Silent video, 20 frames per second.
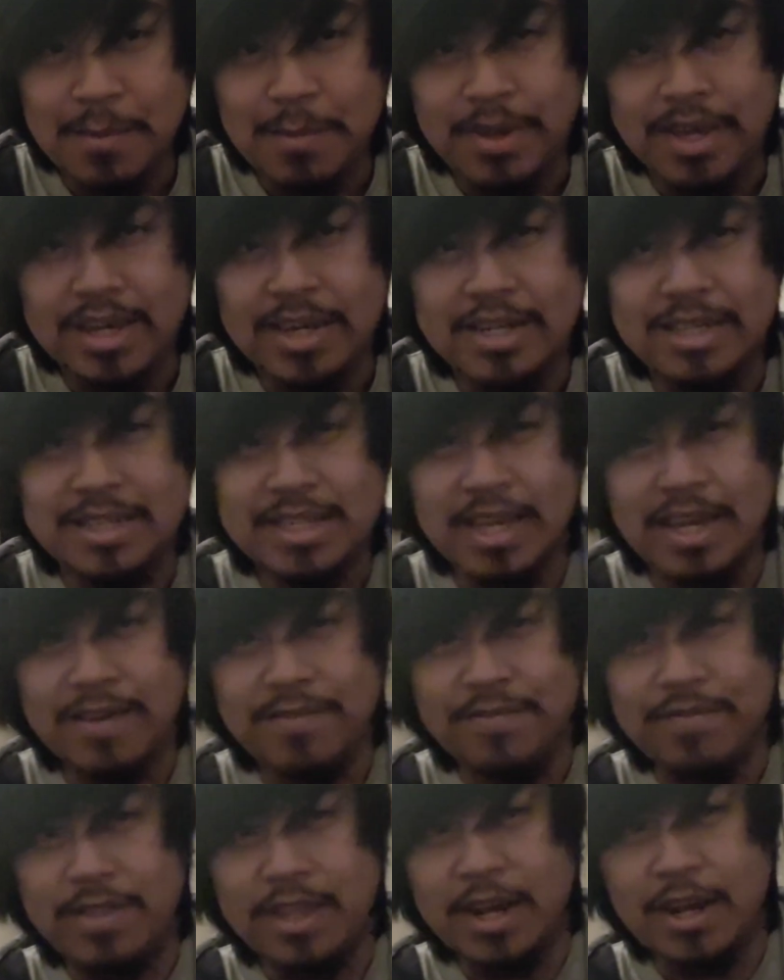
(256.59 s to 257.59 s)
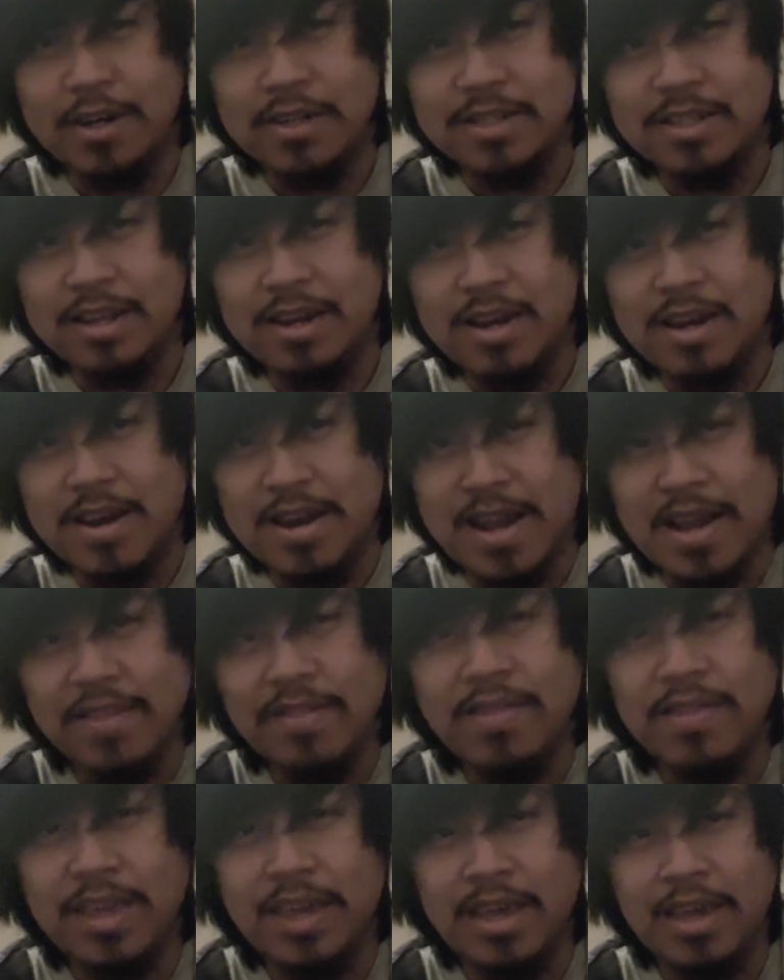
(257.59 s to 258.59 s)
Because if there's
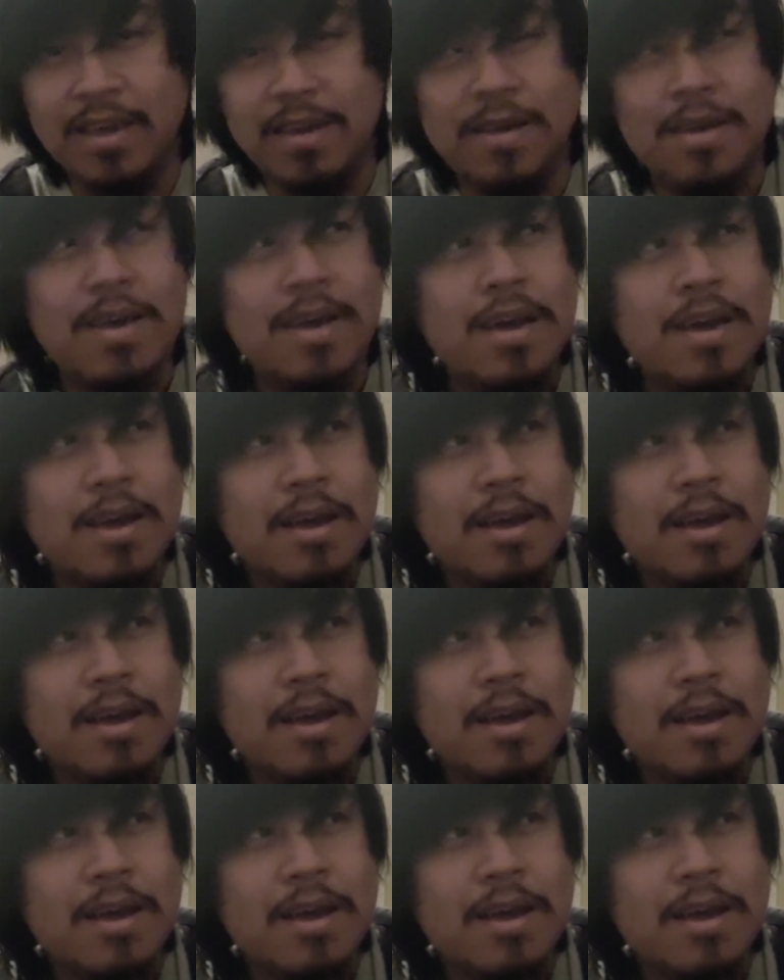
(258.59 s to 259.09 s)
nothing,